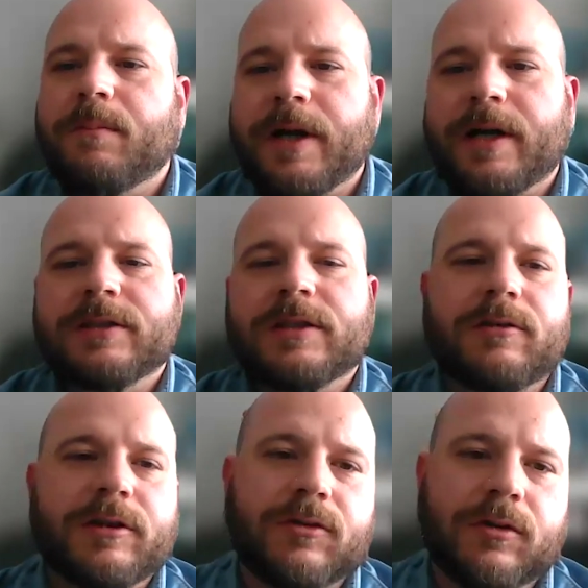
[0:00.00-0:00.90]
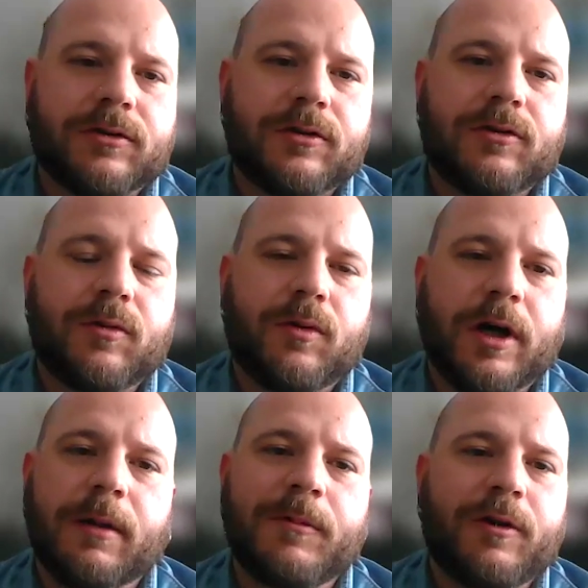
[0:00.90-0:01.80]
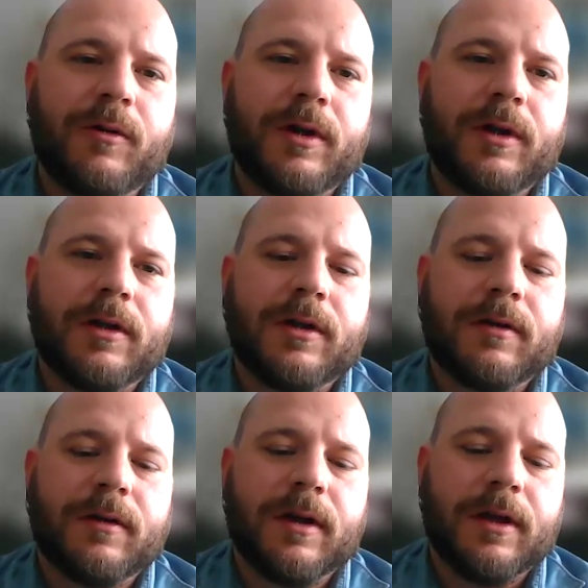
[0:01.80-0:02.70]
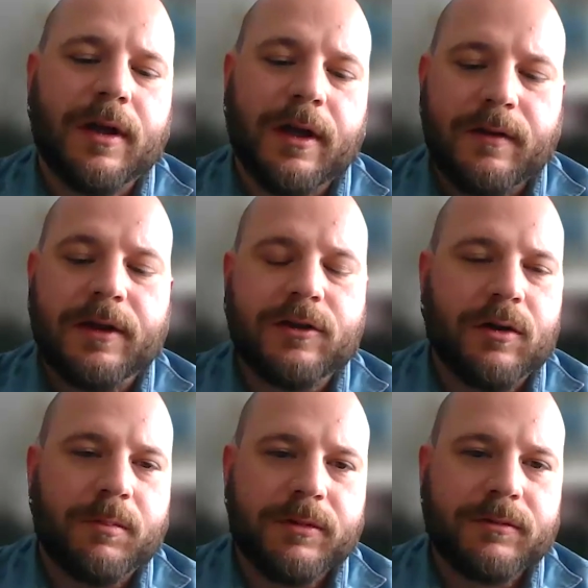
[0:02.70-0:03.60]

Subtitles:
best resource to help you in the job,